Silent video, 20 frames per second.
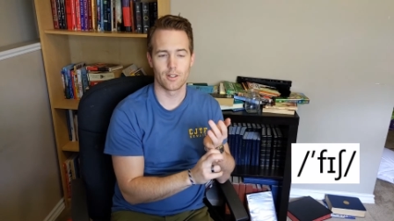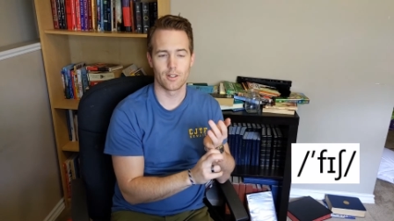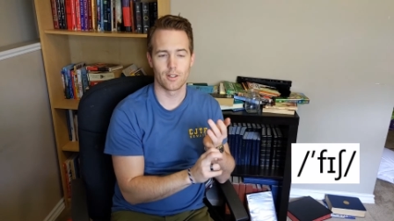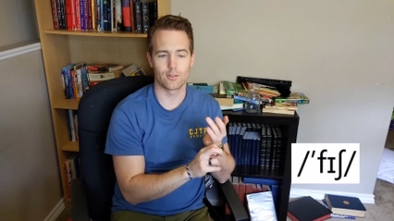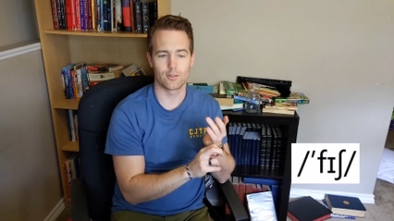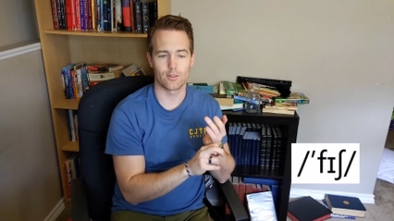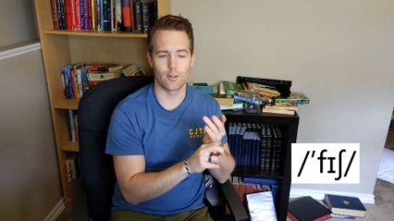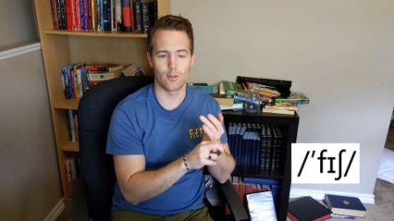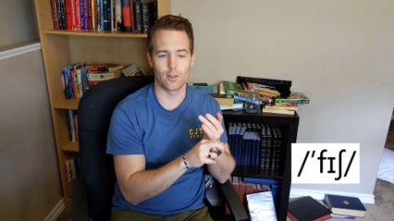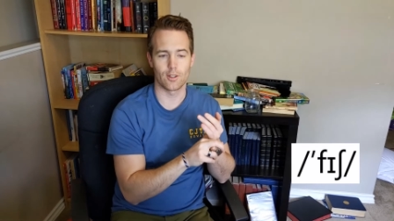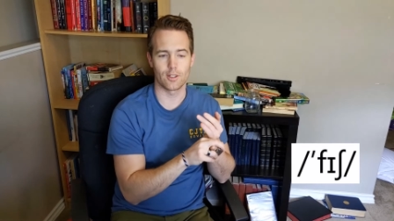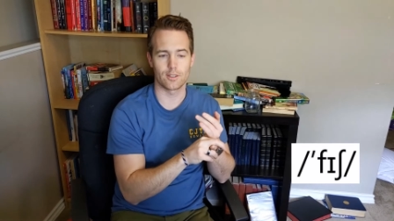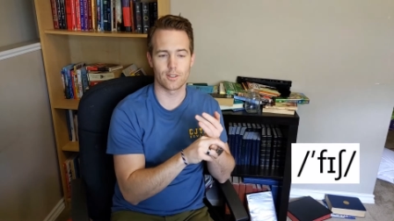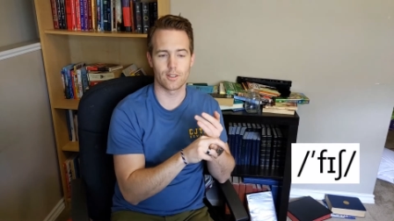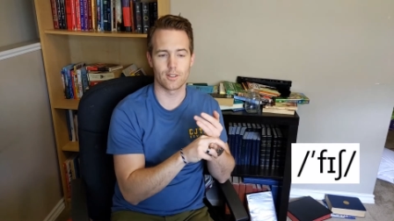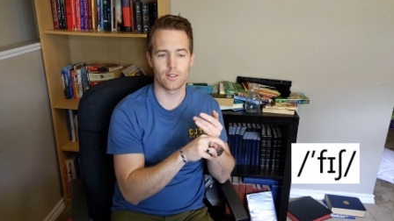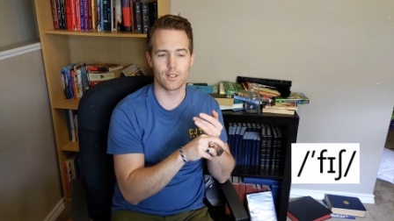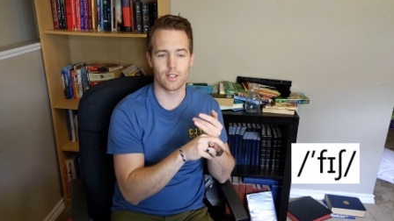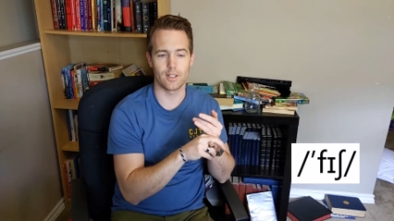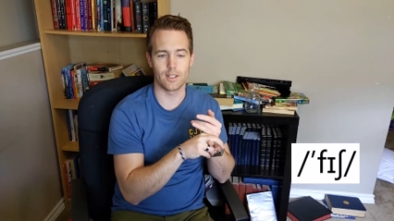So
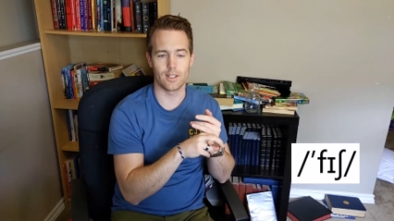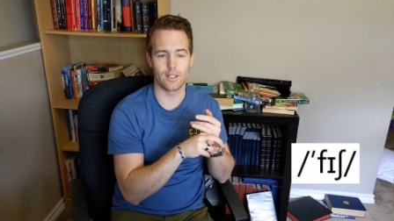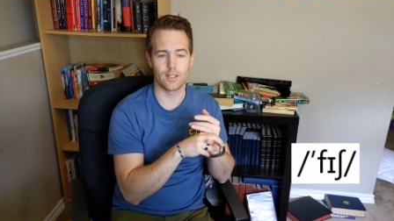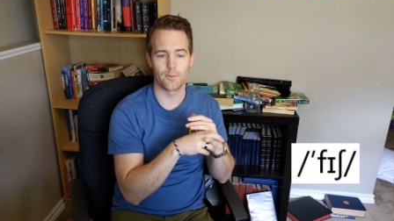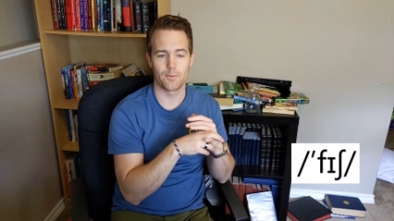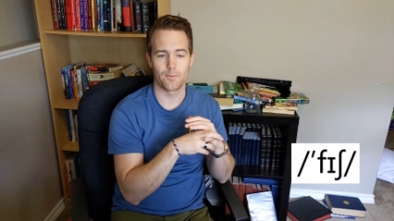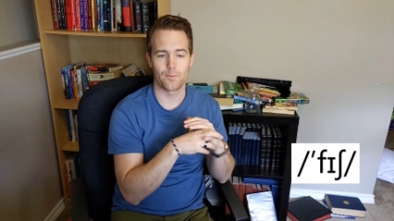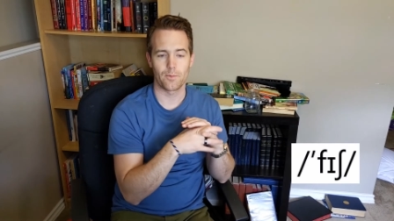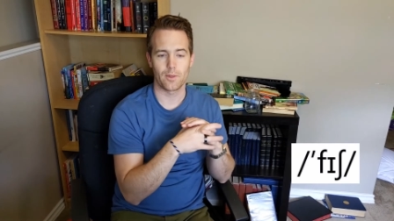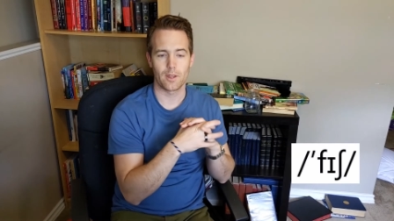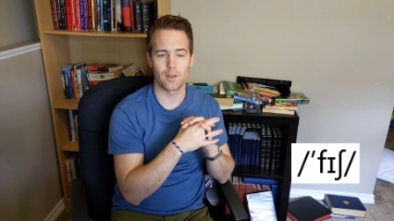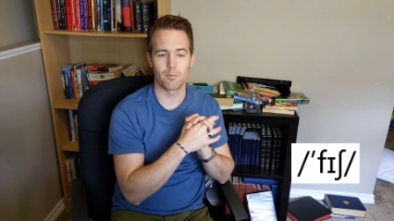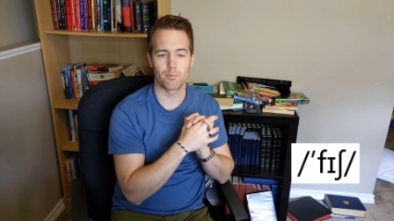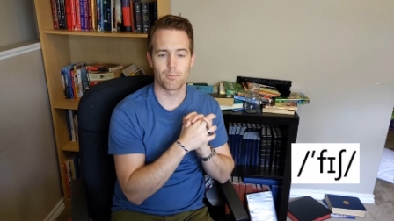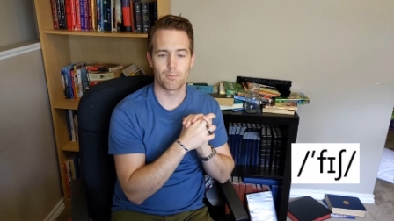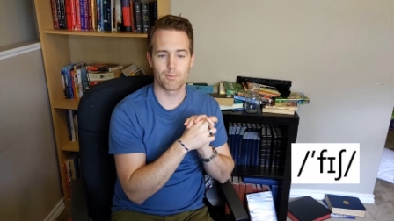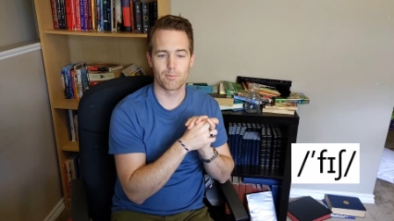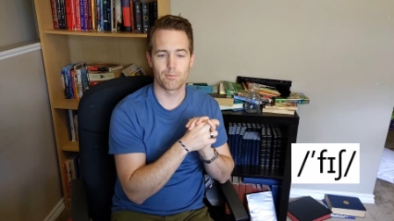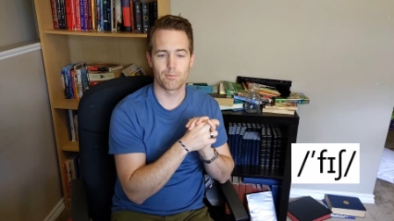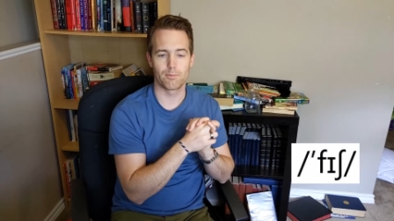the
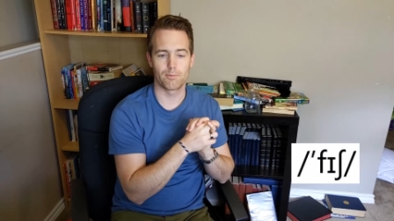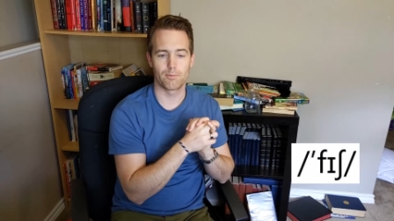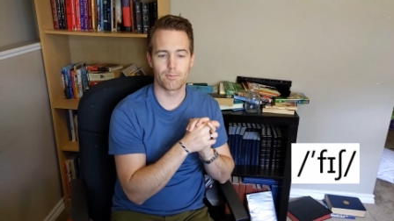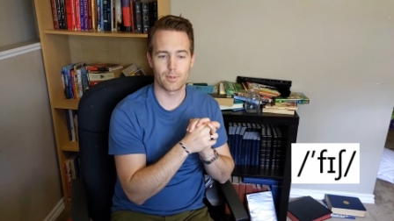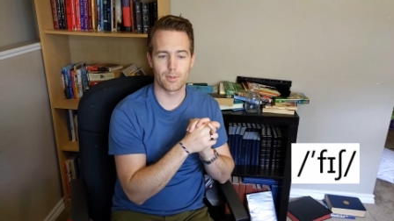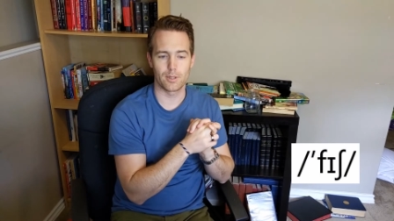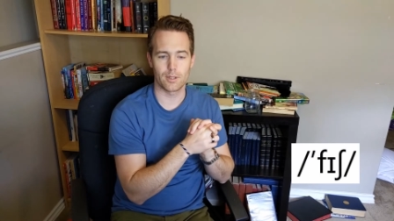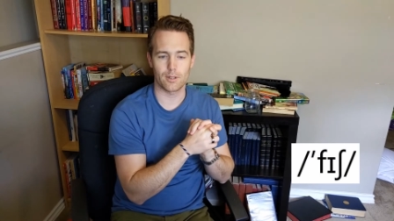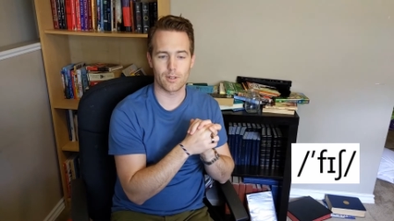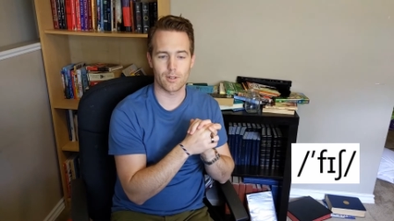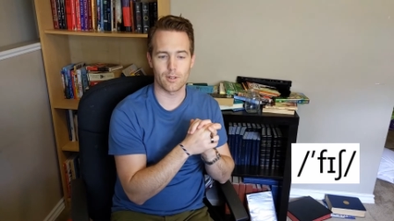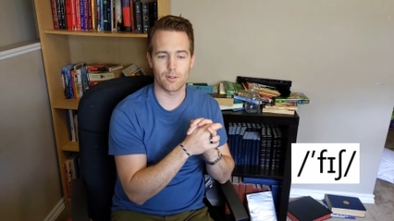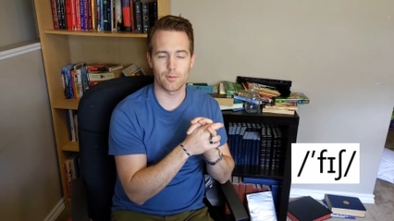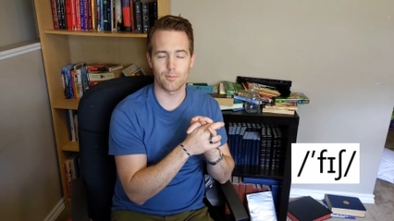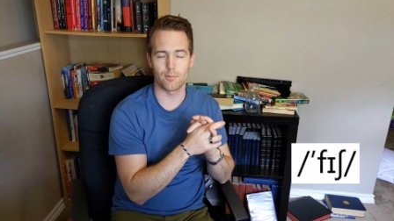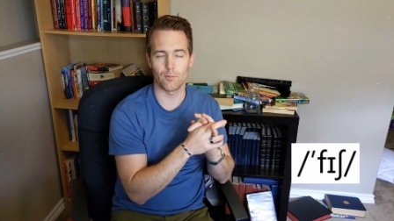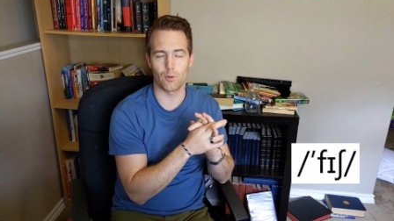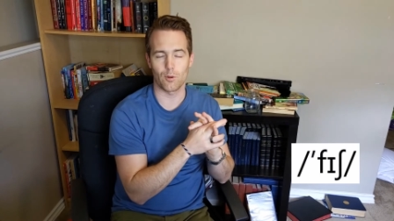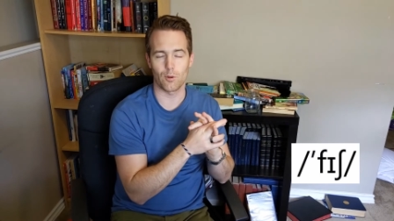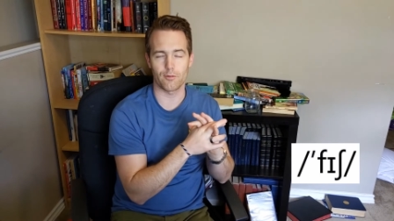plural
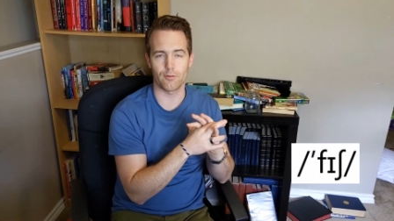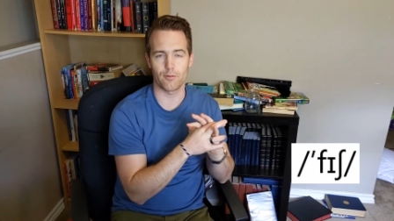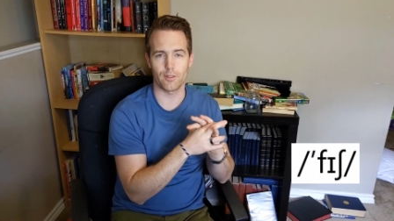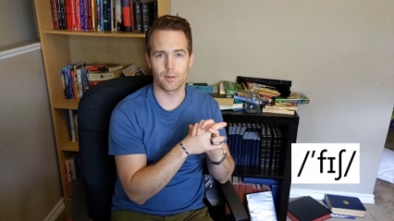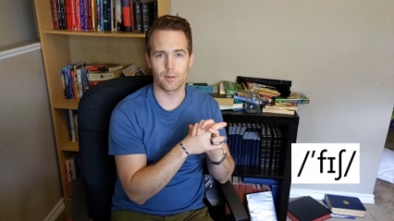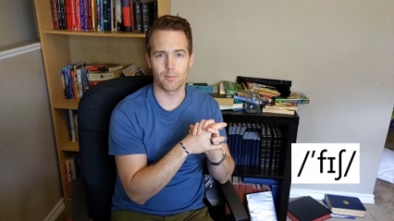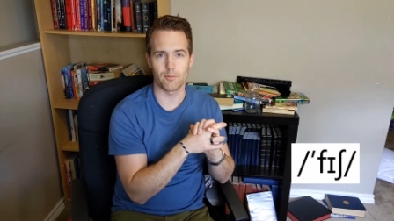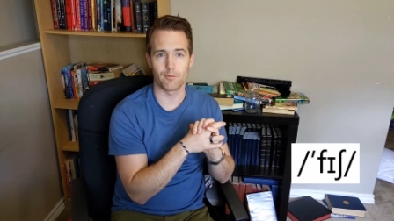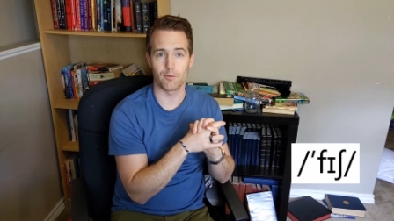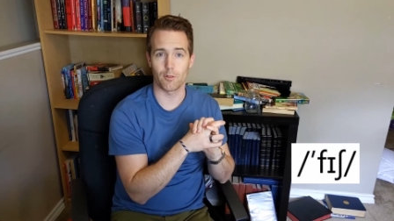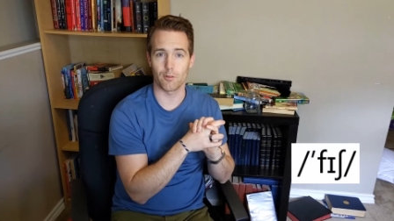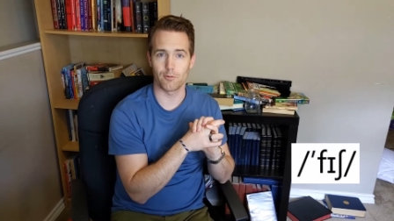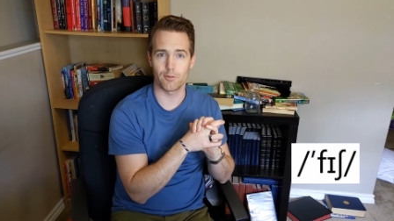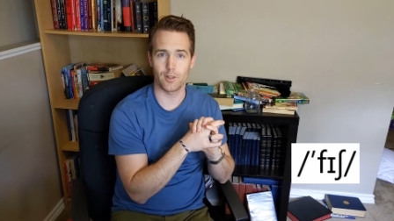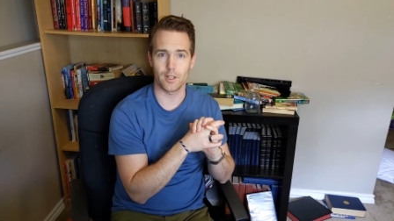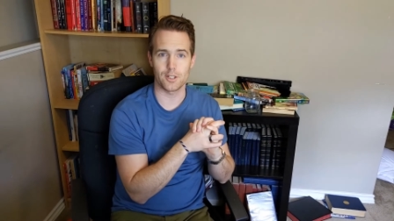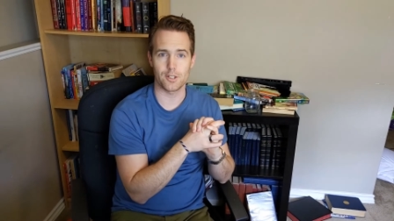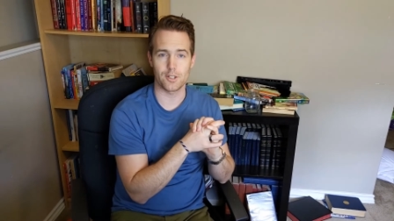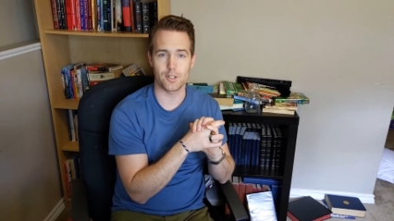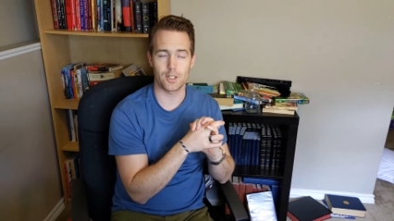morpheme for
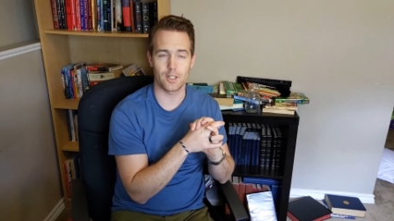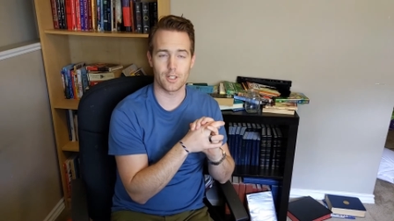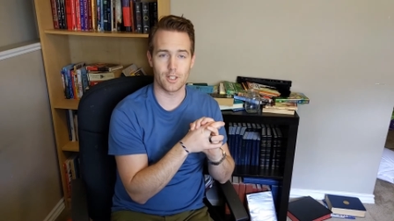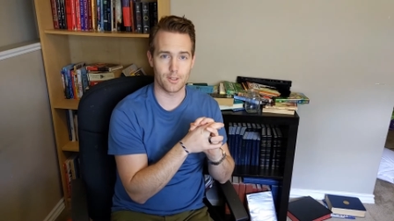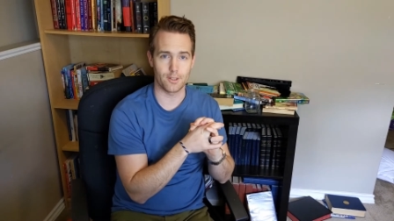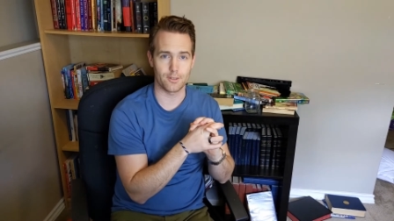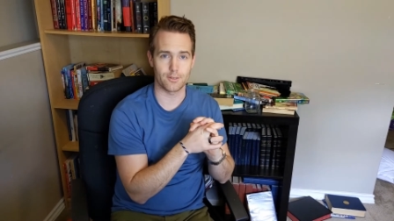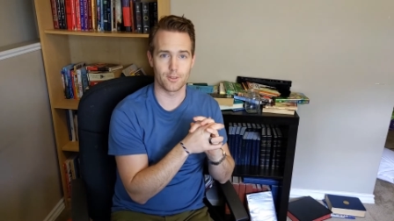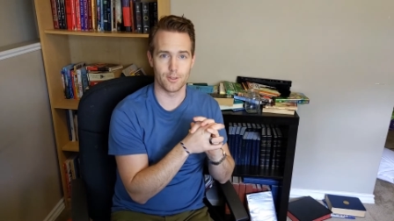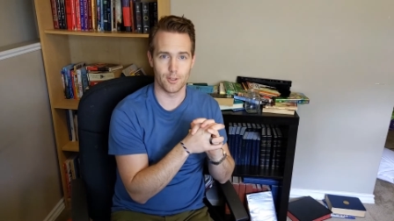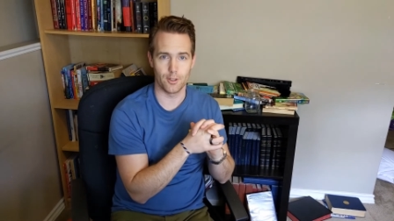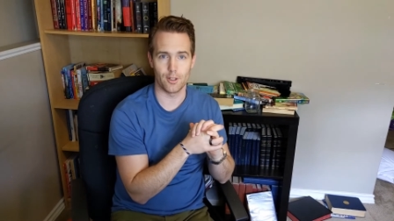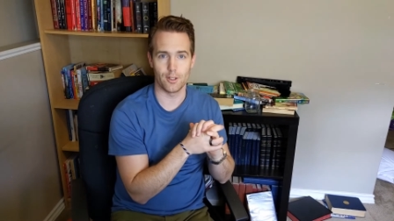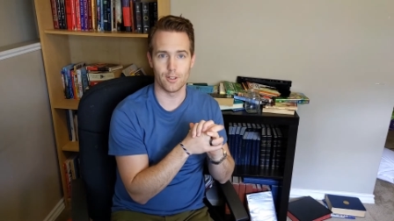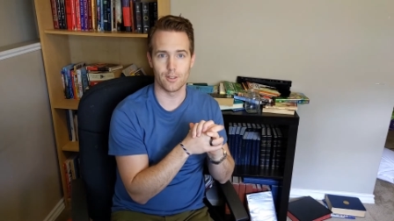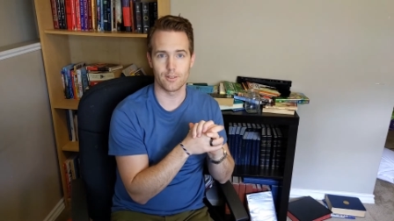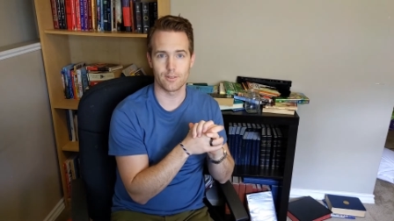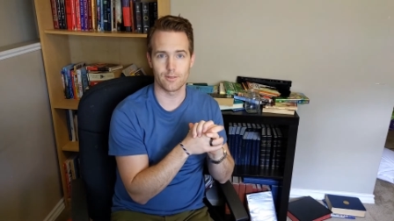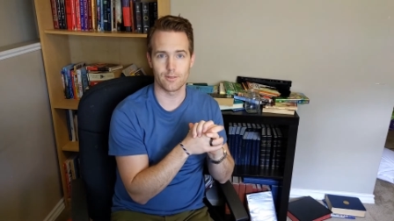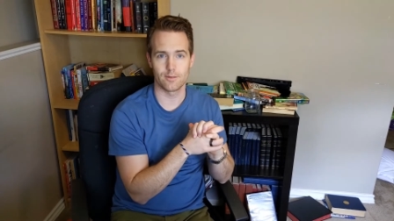fish is null.